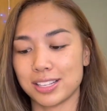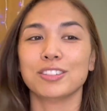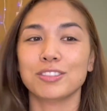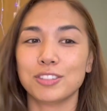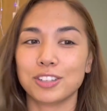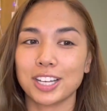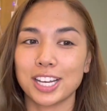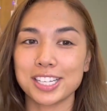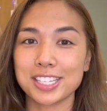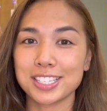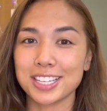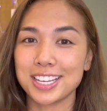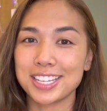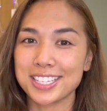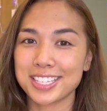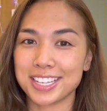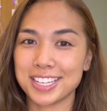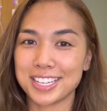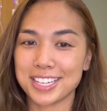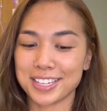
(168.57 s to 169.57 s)
If you guys like
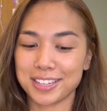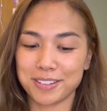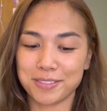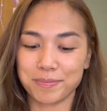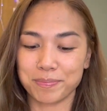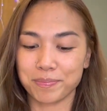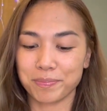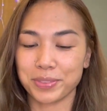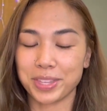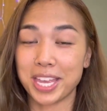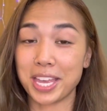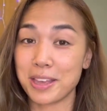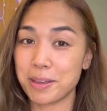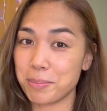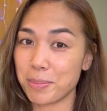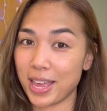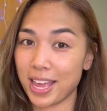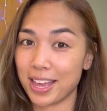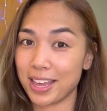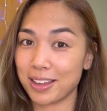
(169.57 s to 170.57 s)
to hit
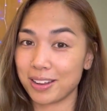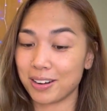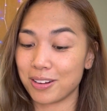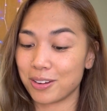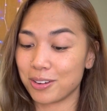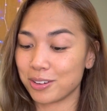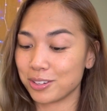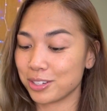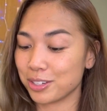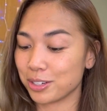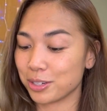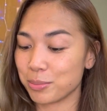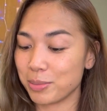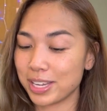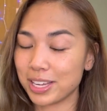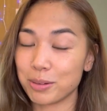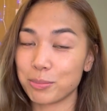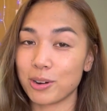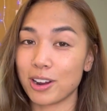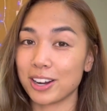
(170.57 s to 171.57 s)
pan on your
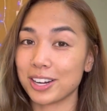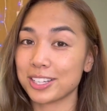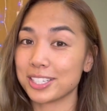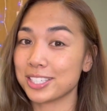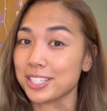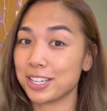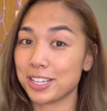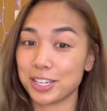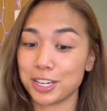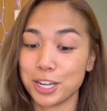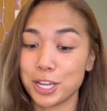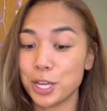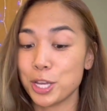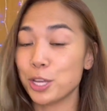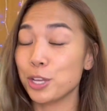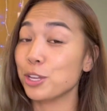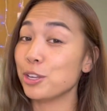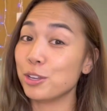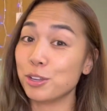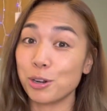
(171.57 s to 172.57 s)
makeup products, then
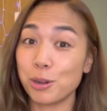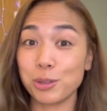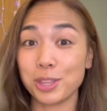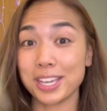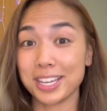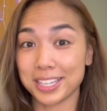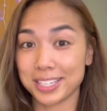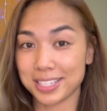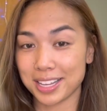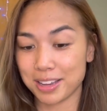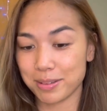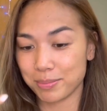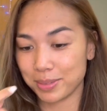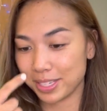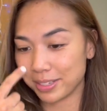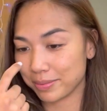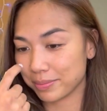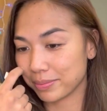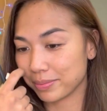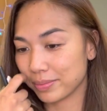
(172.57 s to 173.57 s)
you know the excitement
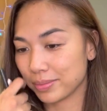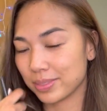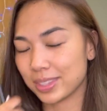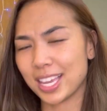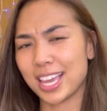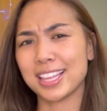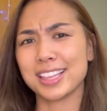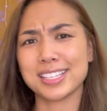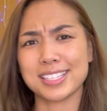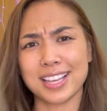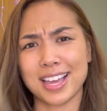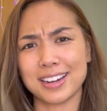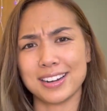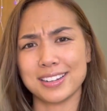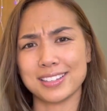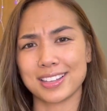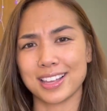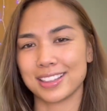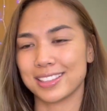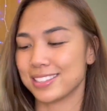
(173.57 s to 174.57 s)
and the
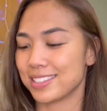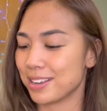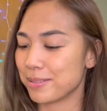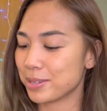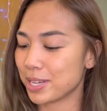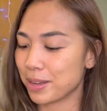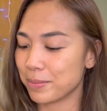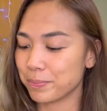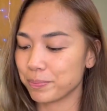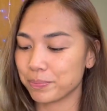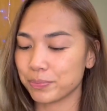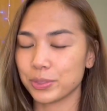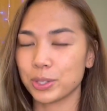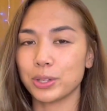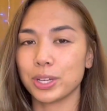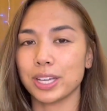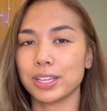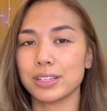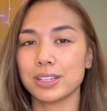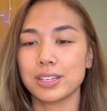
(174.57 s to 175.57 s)
sadness at the same time.
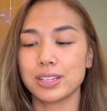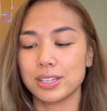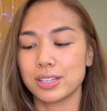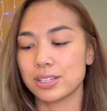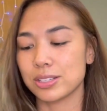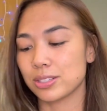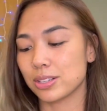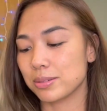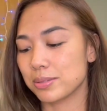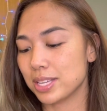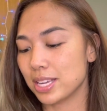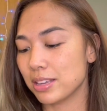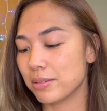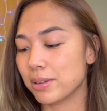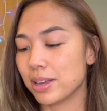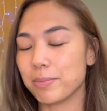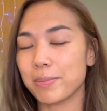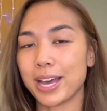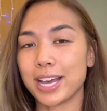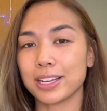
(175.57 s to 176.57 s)
Okay, so I'm taking
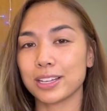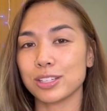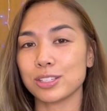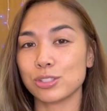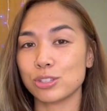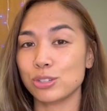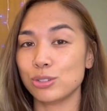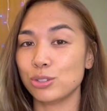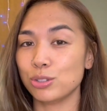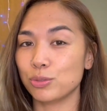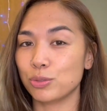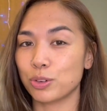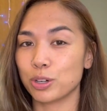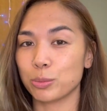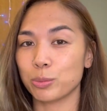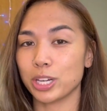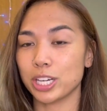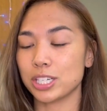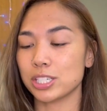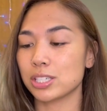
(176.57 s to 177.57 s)
my MAC 224
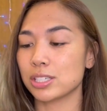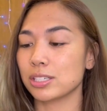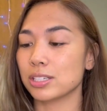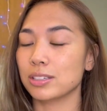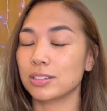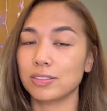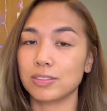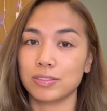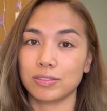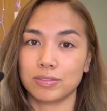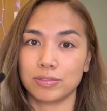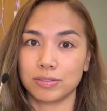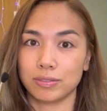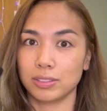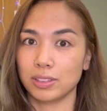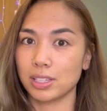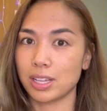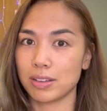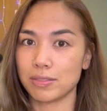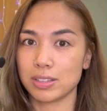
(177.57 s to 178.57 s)
brush,
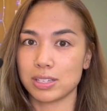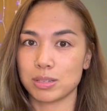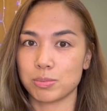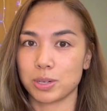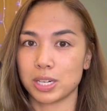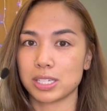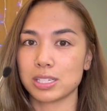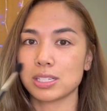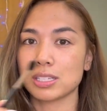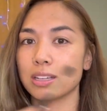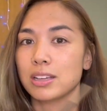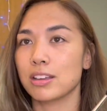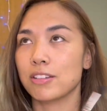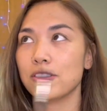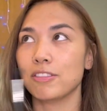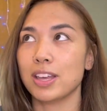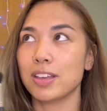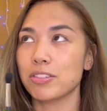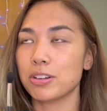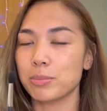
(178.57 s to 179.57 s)
love this brush.
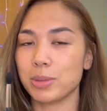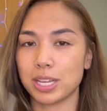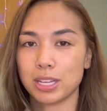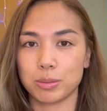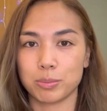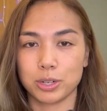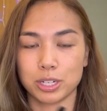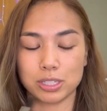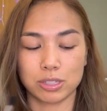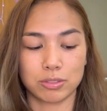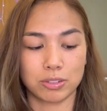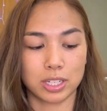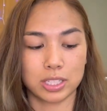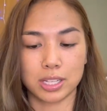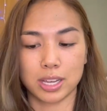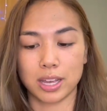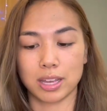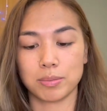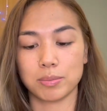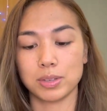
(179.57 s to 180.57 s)
Favorite makeup brush of all
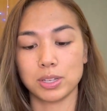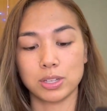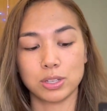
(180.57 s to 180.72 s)
time.